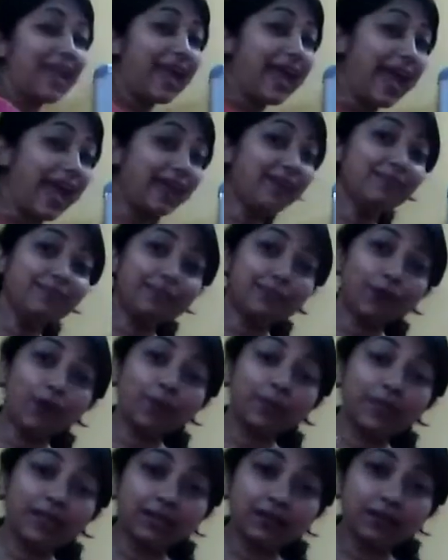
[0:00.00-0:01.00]
And
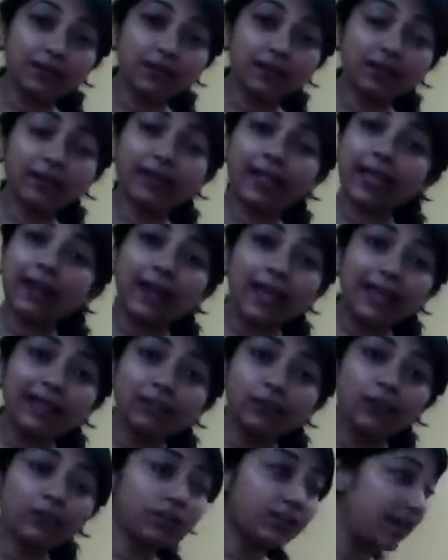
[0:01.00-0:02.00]
from here, can I
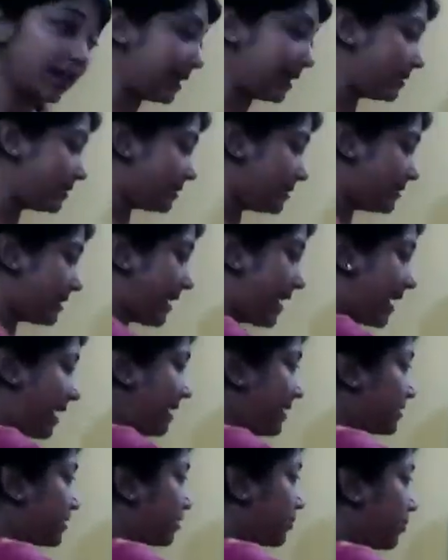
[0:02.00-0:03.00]
not write
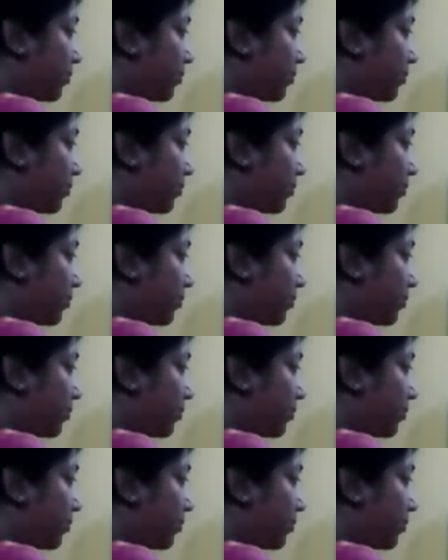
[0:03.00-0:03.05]
that